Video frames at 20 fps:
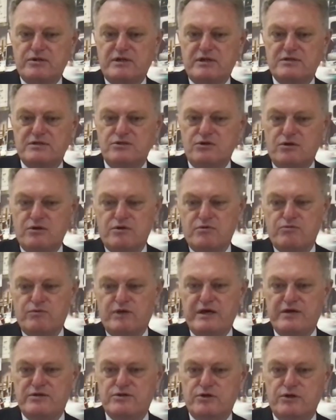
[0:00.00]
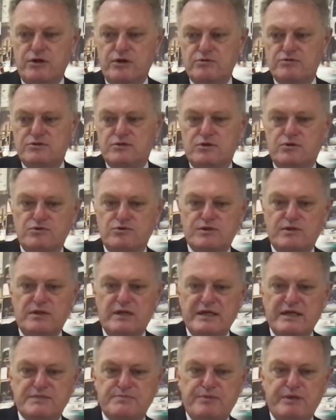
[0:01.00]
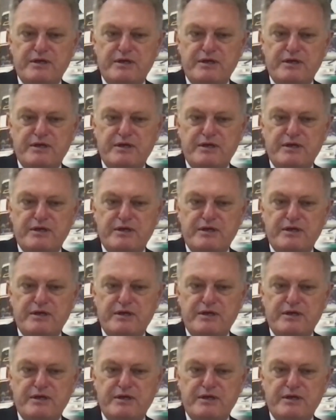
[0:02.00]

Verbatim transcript: but there's no other way to go. So, so let's